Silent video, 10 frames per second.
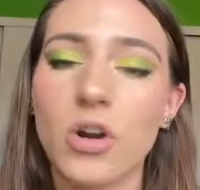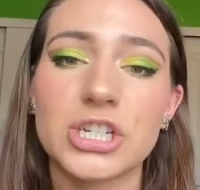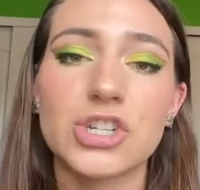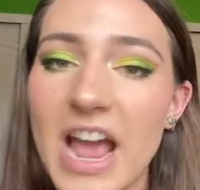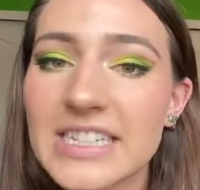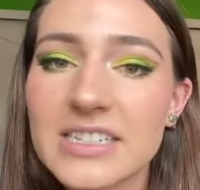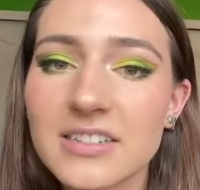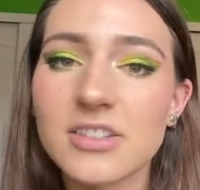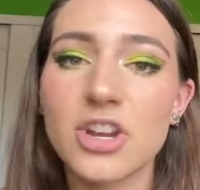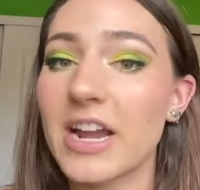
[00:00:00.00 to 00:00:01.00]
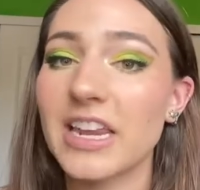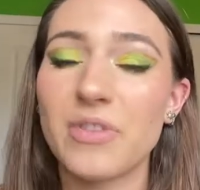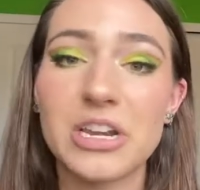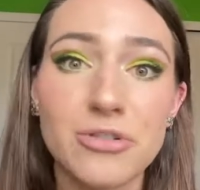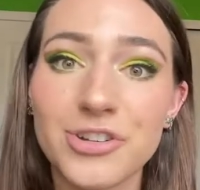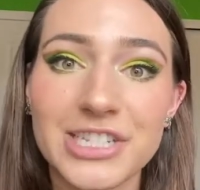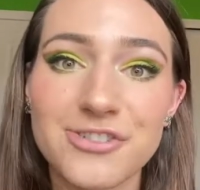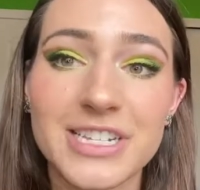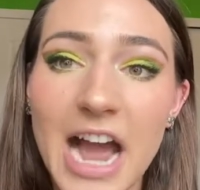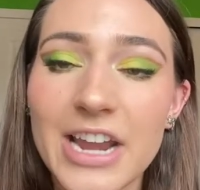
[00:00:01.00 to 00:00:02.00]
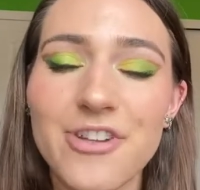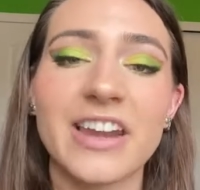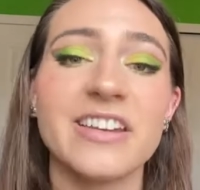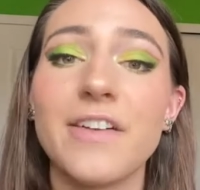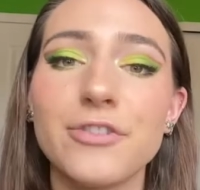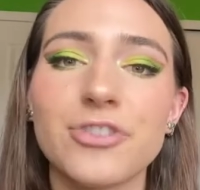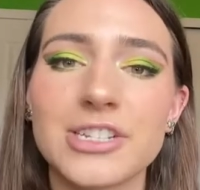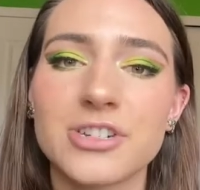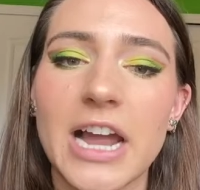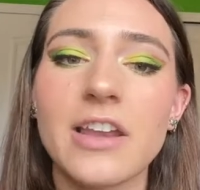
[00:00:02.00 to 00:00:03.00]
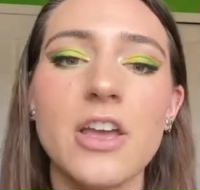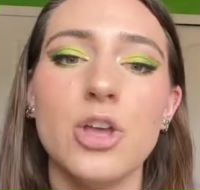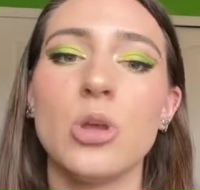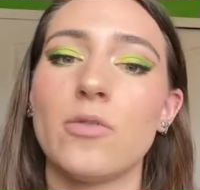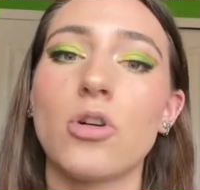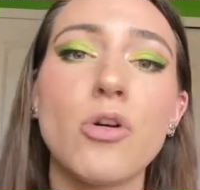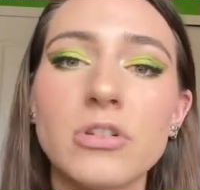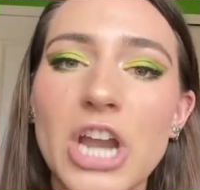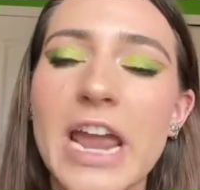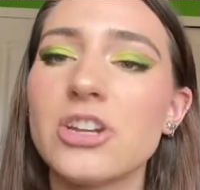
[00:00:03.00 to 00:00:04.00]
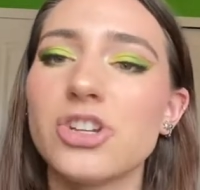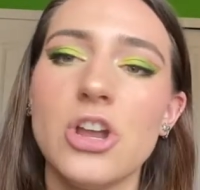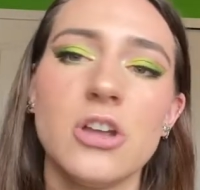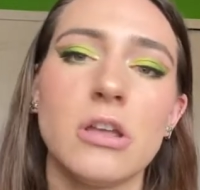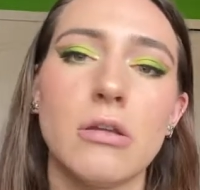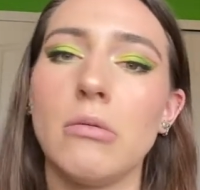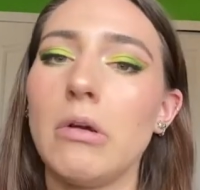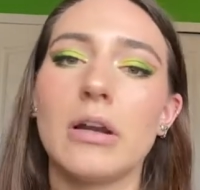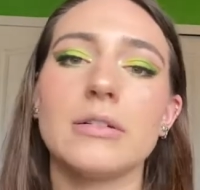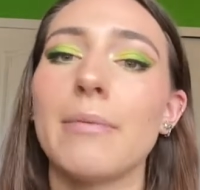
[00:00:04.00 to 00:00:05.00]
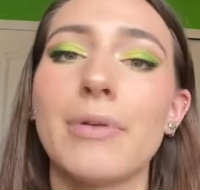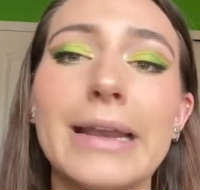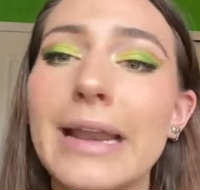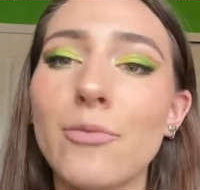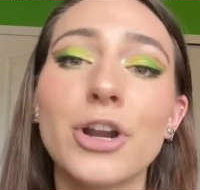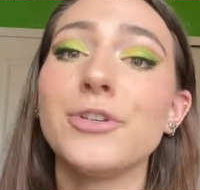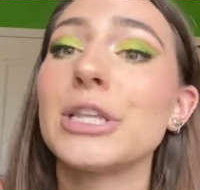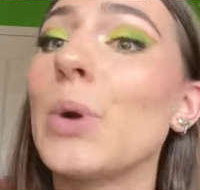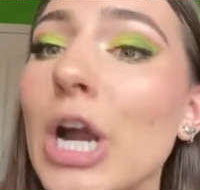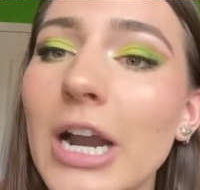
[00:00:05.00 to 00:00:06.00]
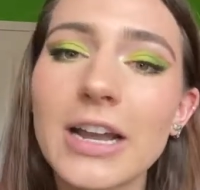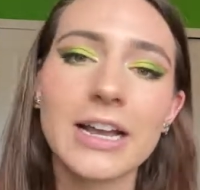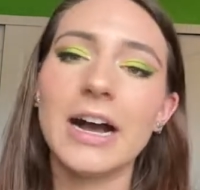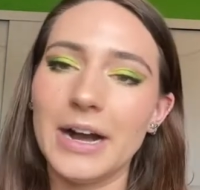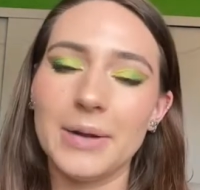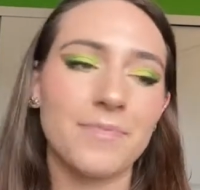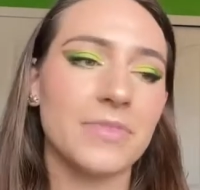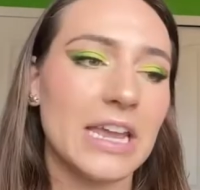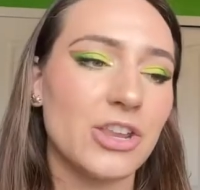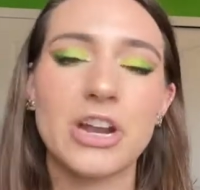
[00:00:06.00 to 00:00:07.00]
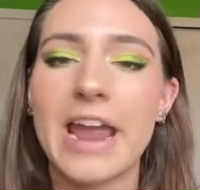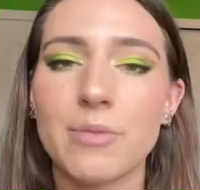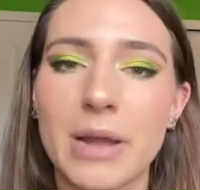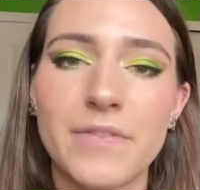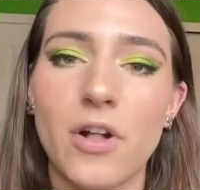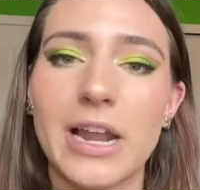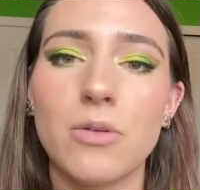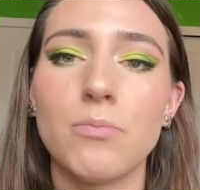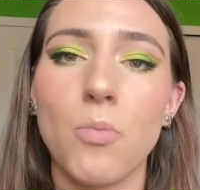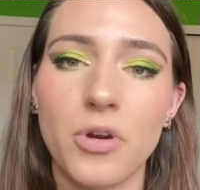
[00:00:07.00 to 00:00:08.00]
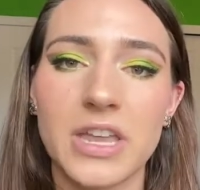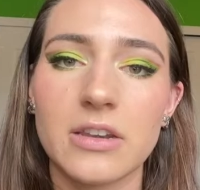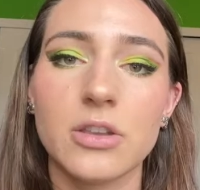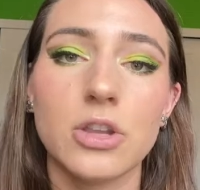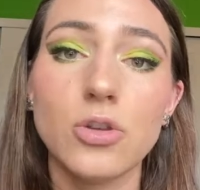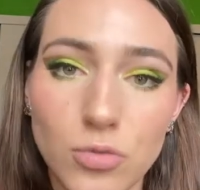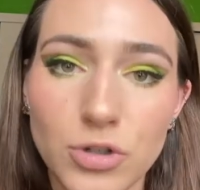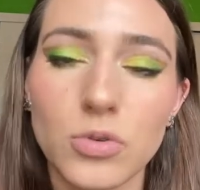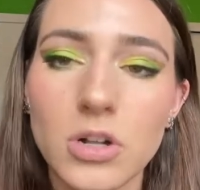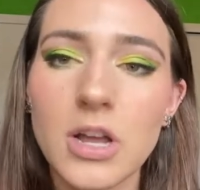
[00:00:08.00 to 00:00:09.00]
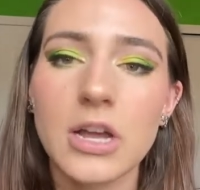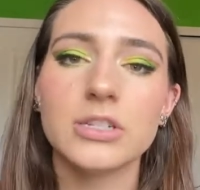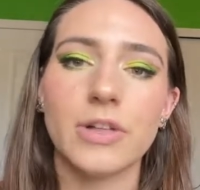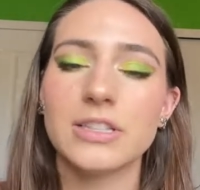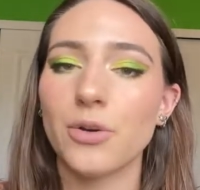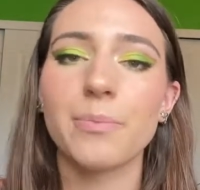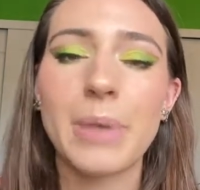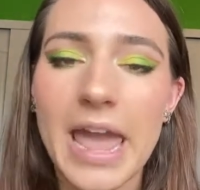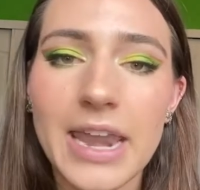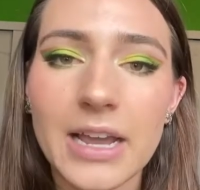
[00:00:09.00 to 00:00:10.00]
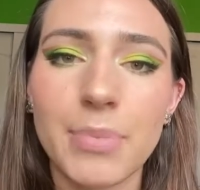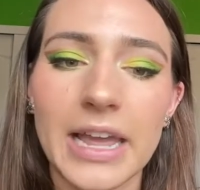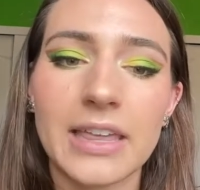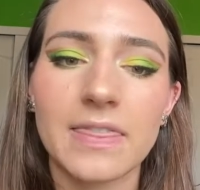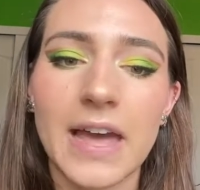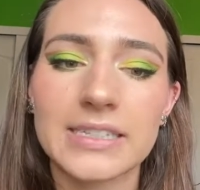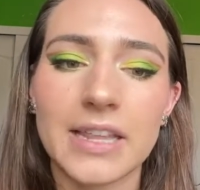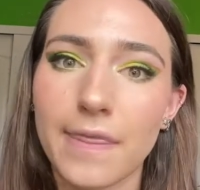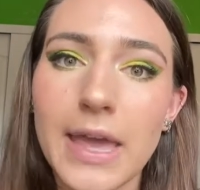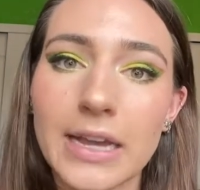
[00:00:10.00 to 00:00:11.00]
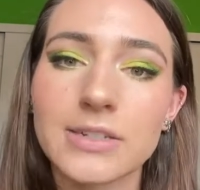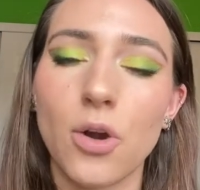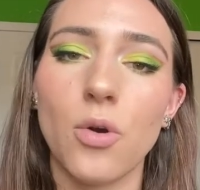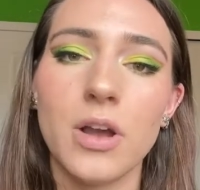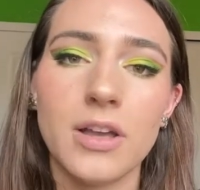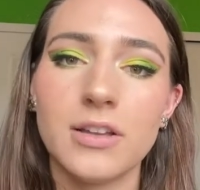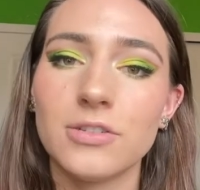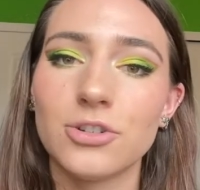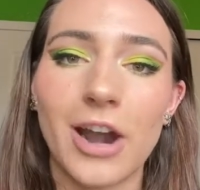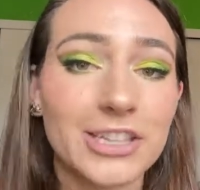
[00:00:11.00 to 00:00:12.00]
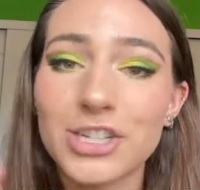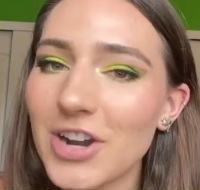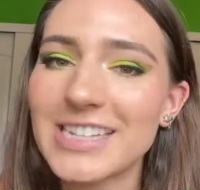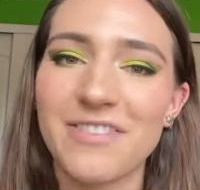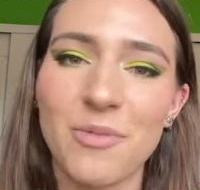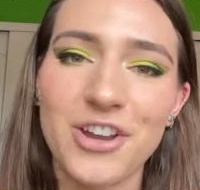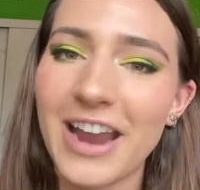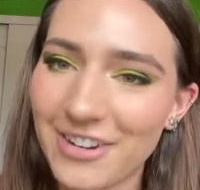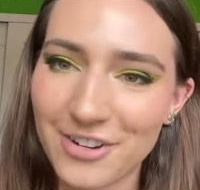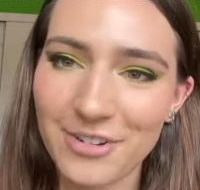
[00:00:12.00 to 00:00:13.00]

stressed, you're not getting the right nutrients in your diet, you're not getting enough nutrients in your diet, you have a hormonal change, you are not pregnant anymore, you just were, then your hair might be falling out more than usual. So like, don't panic, but like, that's a thing. So try not to stress if you want your hair to grow